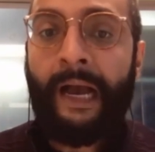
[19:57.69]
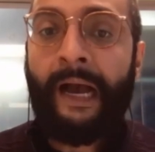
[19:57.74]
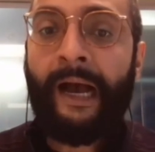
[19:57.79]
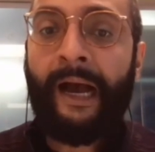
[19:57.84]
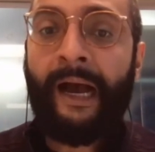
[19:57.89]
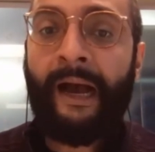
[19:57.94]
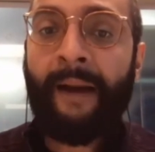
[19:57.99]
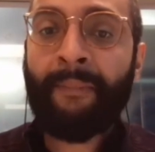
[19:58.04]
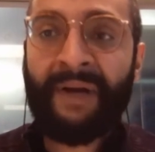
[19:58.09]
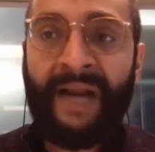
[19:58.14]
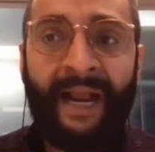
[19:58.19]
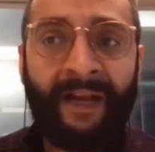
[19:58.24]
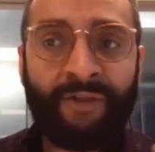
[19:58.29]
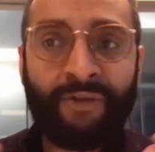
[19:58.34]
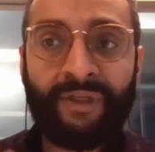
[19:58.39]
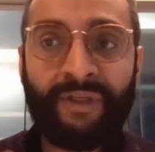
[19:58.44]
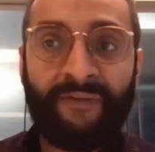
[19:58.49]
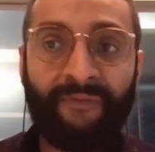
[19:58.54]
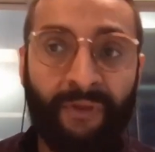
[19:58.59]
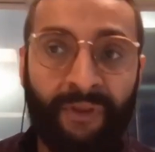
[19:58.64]
But
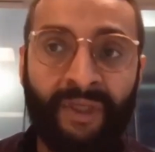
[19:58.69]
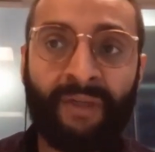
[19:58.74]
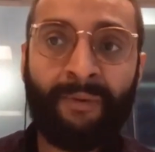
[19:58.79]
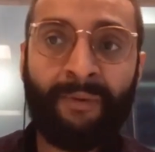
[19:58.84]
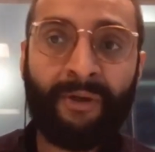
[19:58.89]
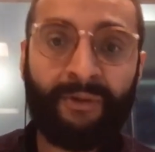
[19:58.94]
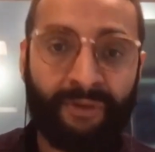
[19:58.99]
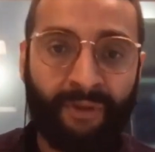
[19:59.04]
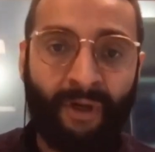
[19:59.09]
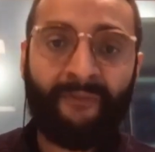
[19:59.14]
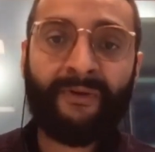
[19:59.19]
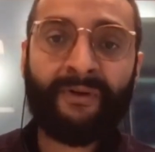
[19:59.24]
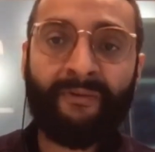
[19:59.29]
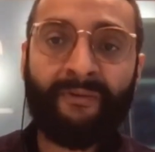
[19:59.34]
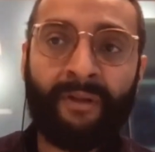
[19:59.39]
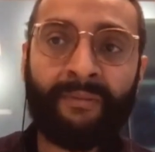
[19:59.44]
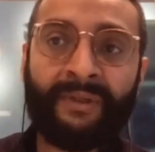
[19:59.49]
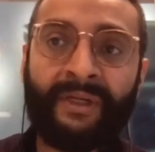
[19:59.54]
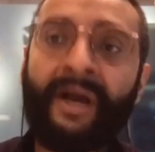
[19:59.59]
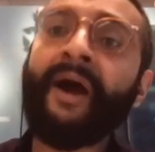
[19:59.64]
actually, if you think about software
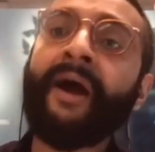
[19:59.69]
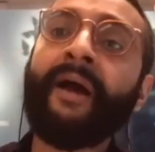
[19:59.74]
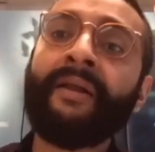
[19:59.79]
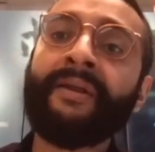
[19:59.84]
development,